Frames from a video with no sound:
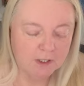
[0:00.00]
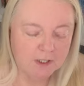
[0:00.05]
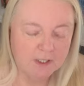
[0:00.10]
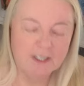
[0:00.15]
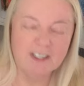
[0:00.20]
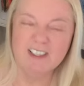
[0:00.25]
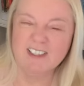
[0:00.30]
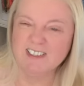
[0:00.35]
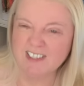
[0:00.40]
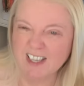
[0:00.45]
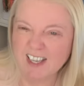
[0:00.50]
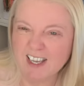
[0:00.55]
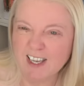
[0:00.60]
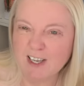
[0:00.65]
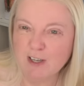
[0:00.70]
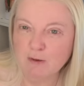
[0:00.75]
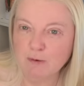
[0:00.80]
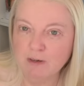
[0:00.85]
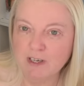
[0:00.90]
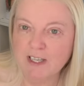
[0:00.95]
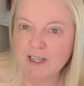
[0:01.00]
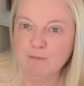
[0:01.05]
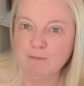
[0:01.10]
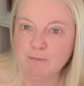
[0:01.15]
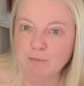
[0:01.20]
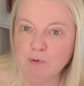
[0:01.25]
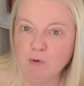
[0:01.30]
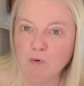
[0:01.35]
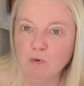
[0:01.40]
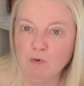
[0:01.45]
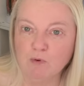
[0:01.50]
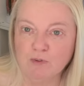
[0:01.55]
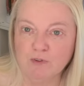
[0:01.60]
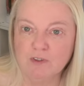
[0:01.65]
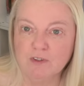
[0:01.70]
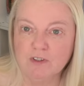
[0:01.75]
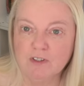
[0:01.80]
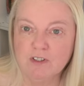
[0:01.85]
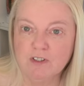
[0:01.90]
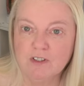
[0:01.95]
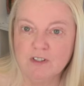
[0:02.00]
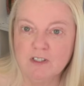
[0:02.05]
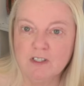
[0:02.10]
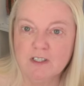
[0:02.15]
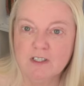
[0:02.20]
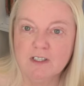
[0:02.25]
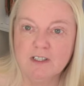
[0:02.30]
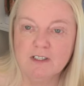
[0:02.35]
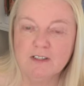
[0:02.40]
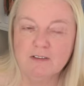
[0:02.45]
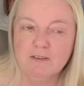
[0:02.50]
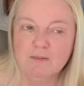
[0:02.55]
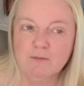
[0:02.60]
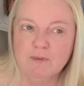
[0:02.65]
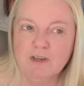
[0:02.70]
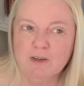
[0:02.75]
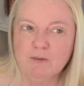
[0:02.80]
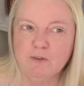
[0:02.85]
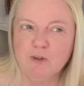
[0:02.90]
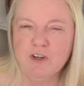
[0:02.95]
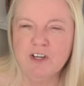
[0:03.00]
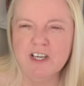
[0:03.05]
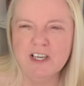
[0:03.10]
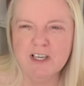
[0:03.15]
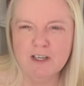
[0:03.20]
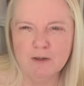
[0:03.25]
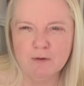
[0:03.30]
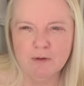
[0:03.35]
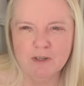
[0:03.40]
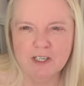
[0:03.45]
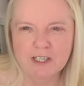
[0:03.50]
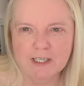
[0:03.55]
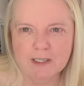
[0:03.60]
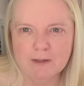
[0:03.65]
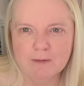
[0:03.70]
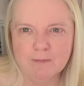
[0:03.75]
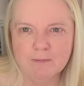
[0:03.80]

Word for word: it's equally important. Well, not equally,